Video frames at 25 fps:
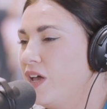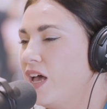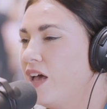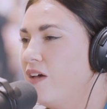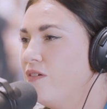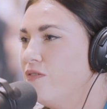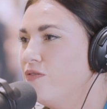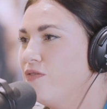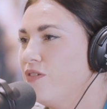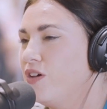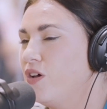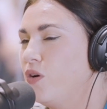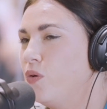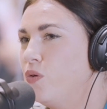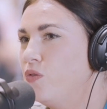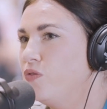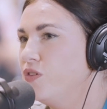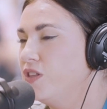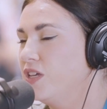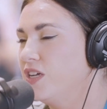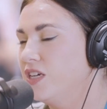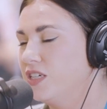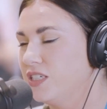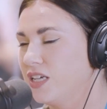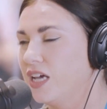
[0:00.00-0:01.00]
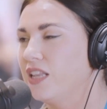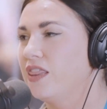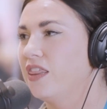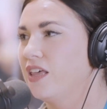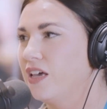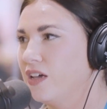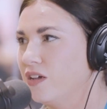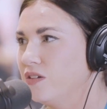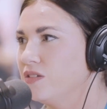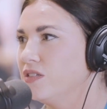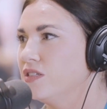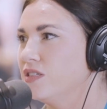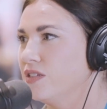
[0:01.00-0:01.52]
have over the years had
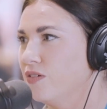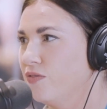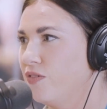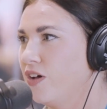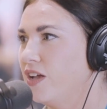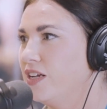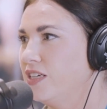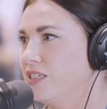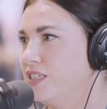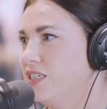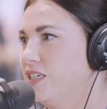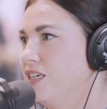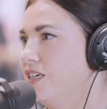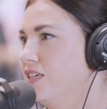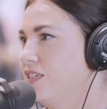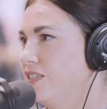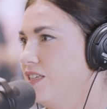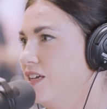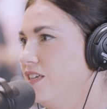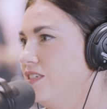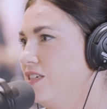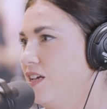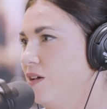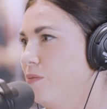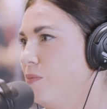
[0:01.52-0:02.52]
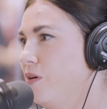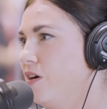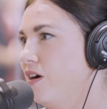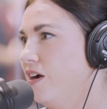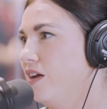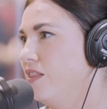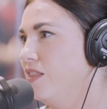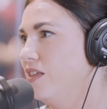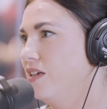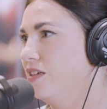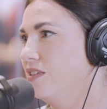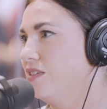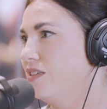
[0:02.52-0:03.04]
thousands of volunteers that take part
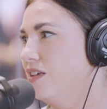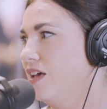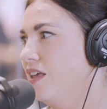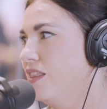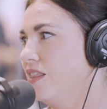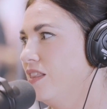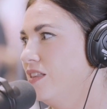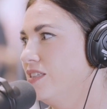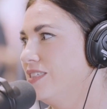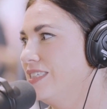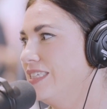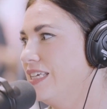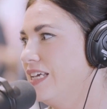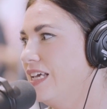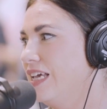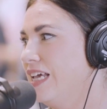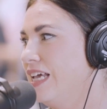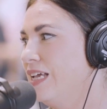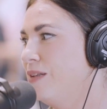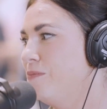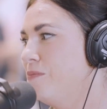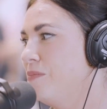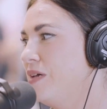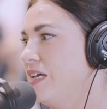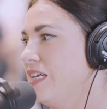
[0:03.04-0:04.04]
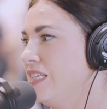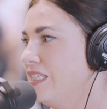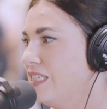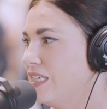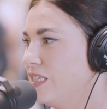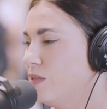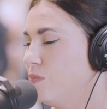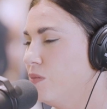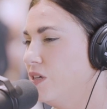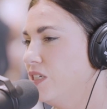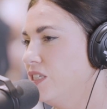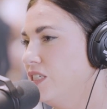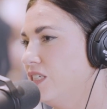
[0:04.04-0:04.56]
in this, and it means
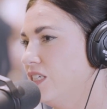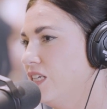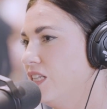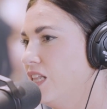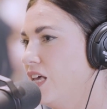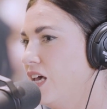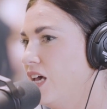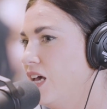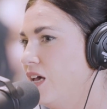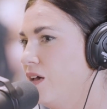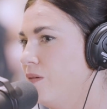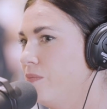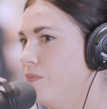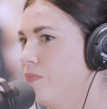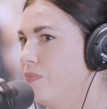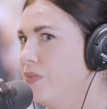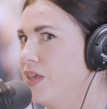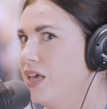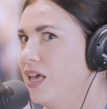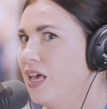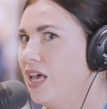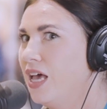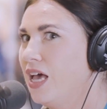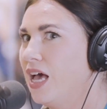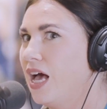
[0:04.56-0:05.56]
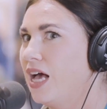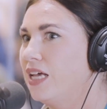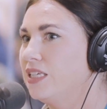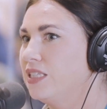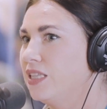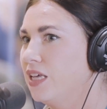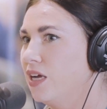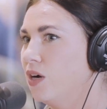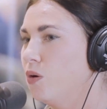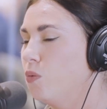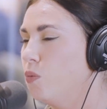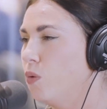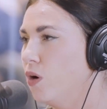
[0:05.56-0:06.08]
as much to them as
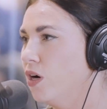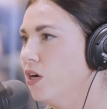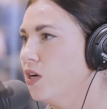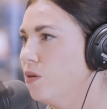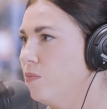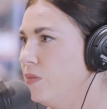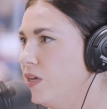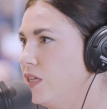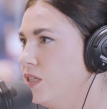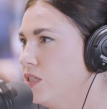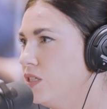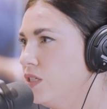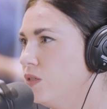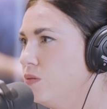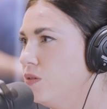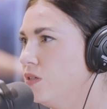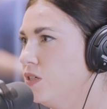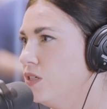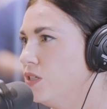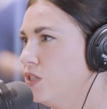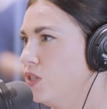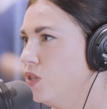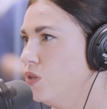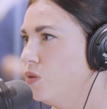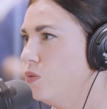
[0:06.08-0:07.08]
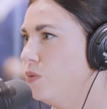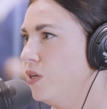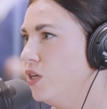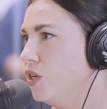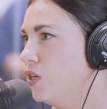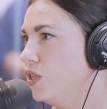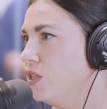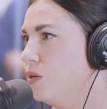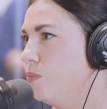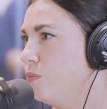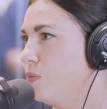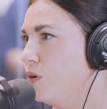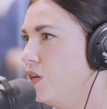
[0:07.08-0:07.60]
their work means to us. We
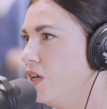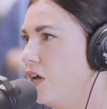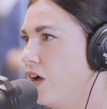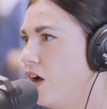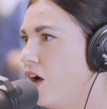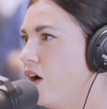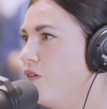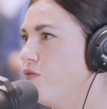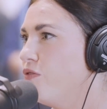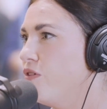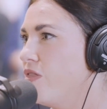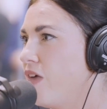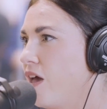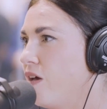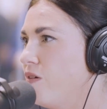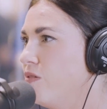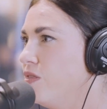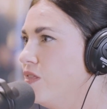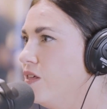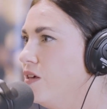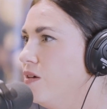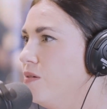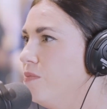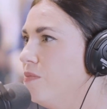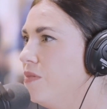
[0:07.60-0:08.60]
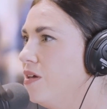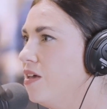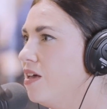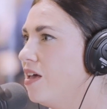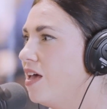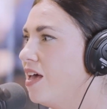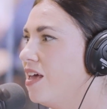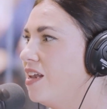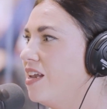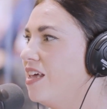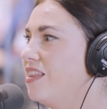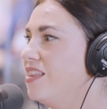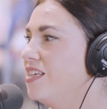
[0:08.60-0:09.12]
couldn't pull it off without them,
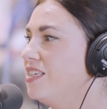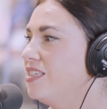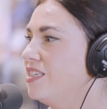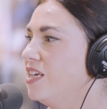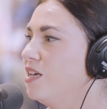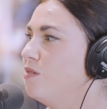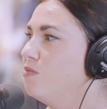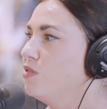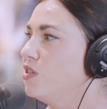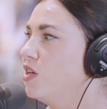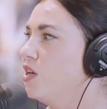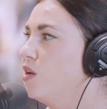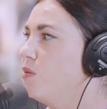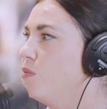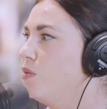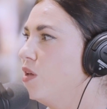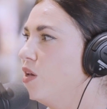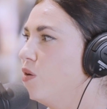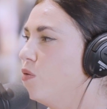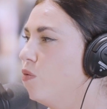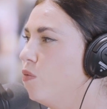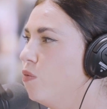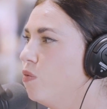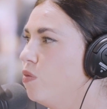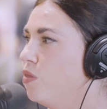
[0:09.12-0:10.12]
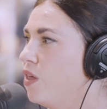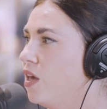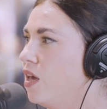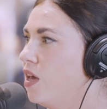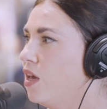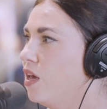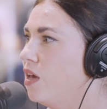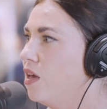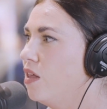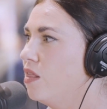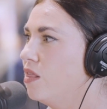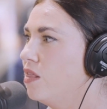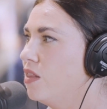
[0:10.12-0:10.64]
and at the same time, like
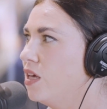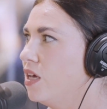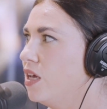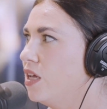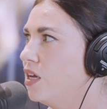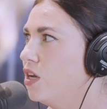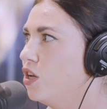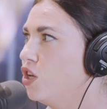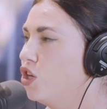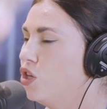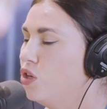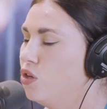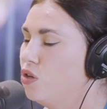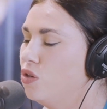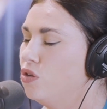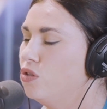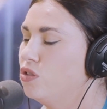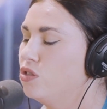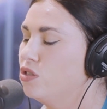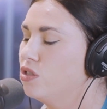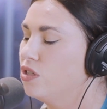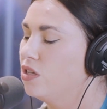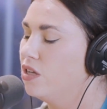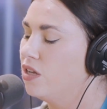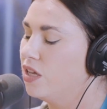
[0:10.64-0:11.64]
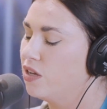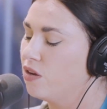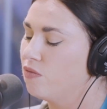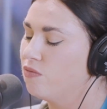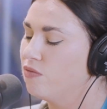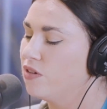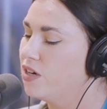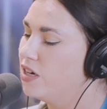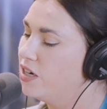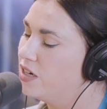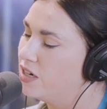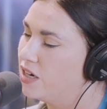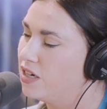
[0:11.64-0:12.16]
they get a
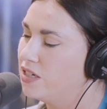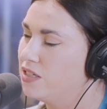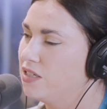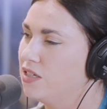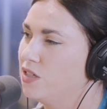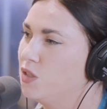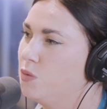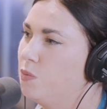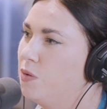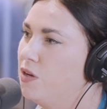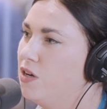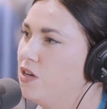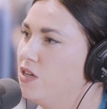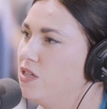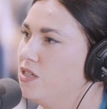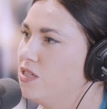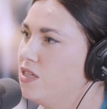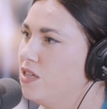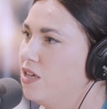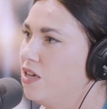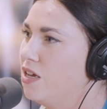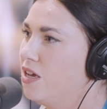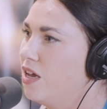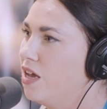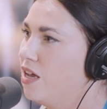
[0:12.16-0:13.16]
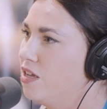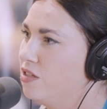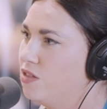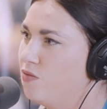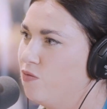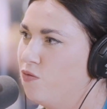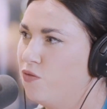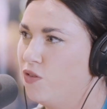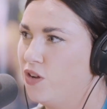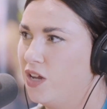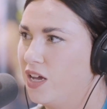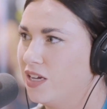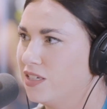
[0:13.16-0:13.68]
really nice experience. They get
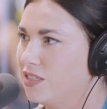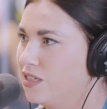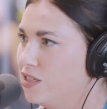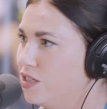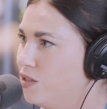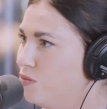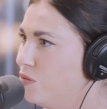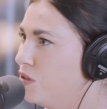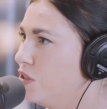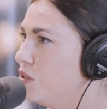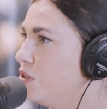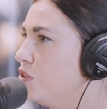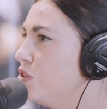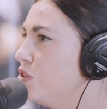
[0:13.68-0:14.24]
full access to all the